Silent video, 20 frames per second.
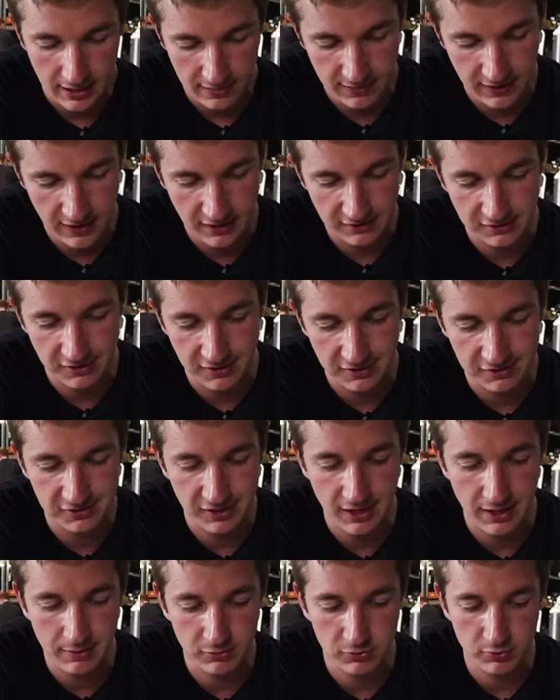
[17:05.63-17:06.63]
These are the
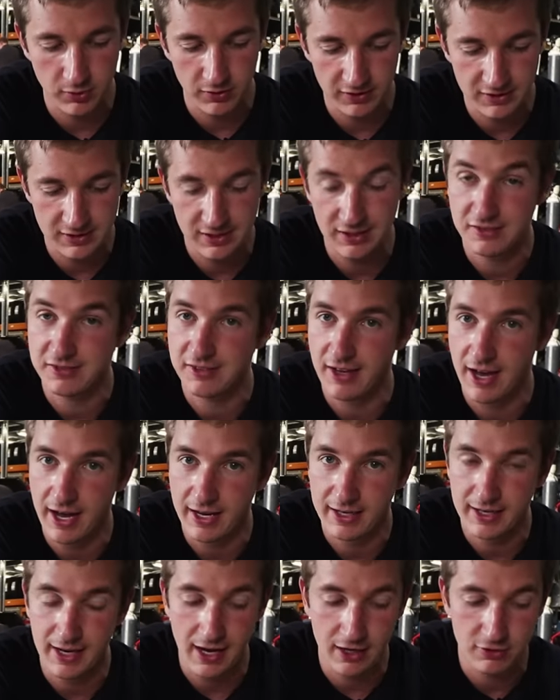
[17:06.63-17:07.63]
same as what the
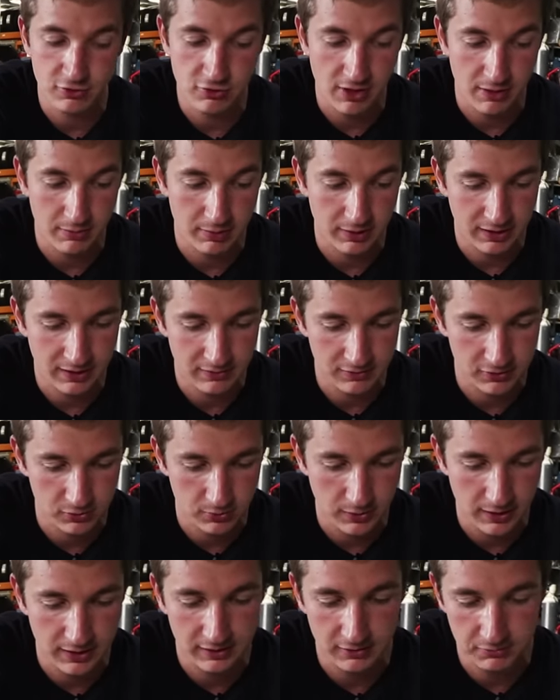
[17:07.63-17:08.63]
TCR cars run, I believe,
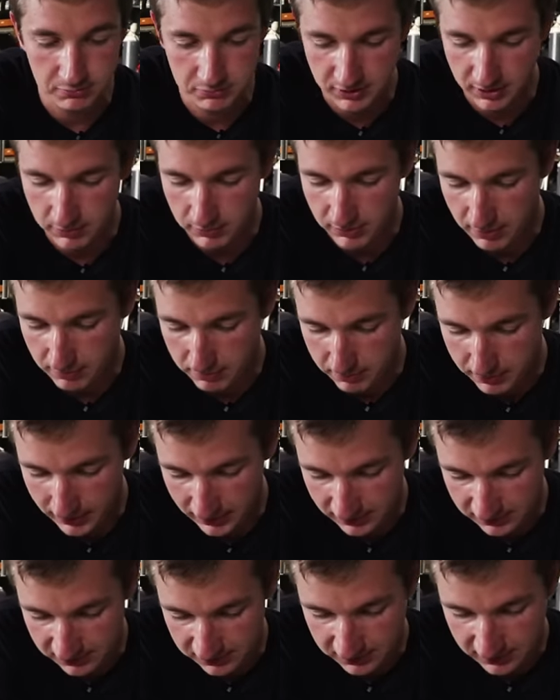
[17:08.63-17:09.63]
as well, same with them
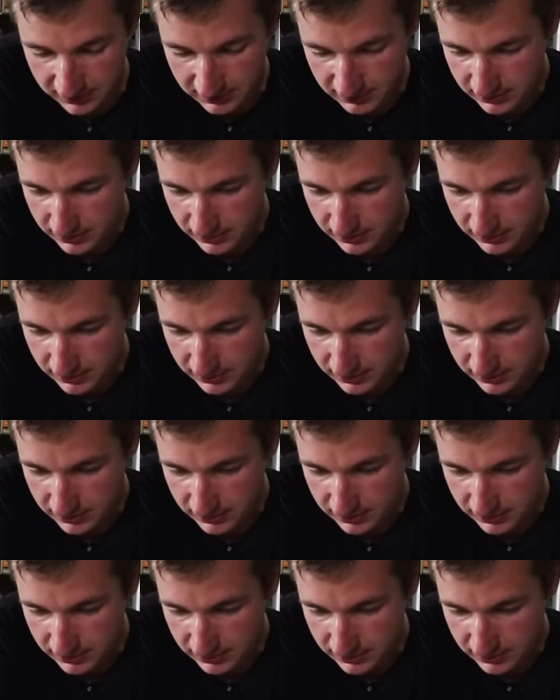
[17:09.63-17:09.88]
pads.